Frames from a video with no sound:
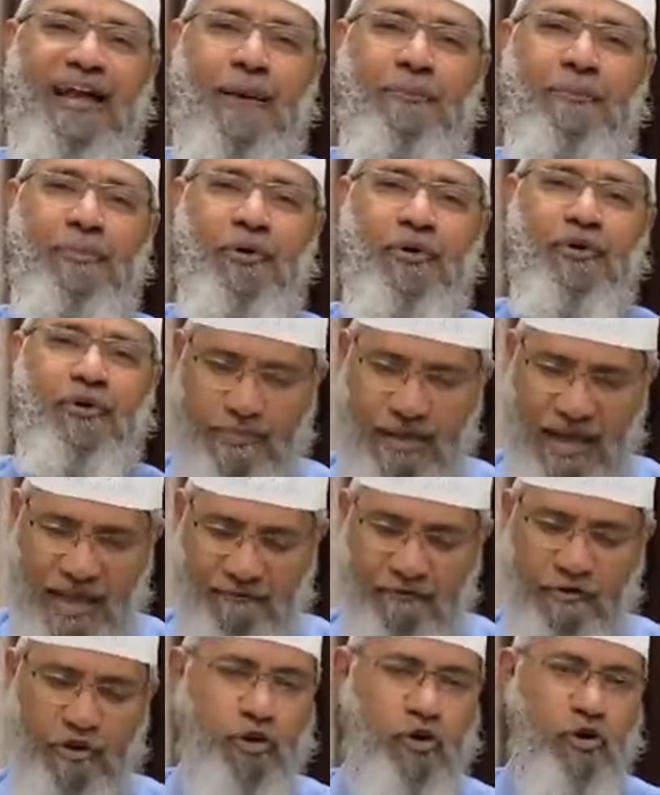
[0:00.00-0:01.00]
uploads
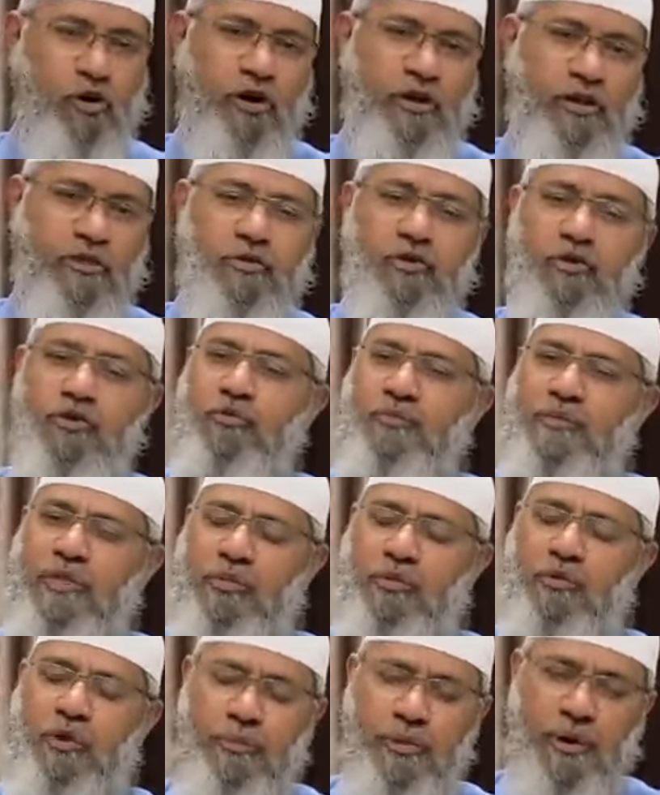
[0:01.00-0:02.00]
my video on his YouTube,
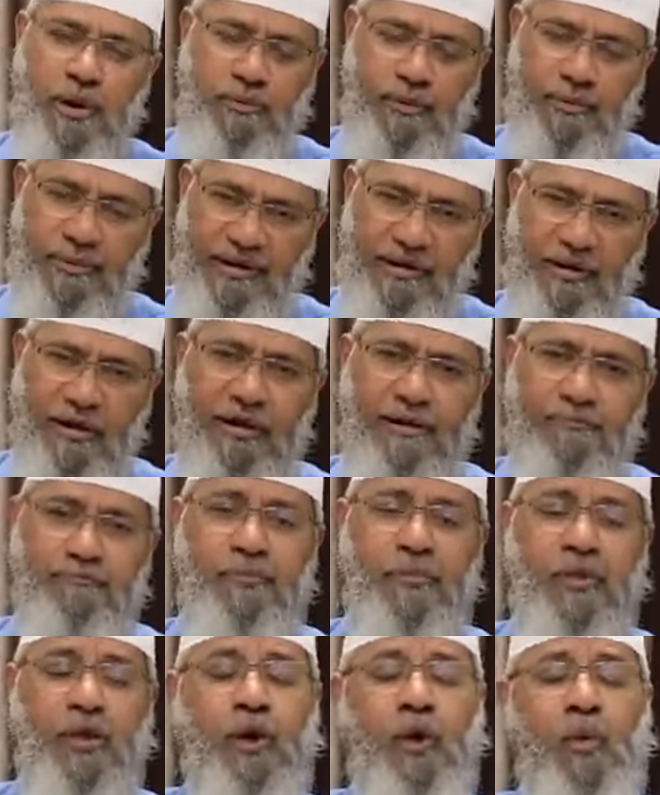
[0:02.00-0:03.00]
there's no problem at all.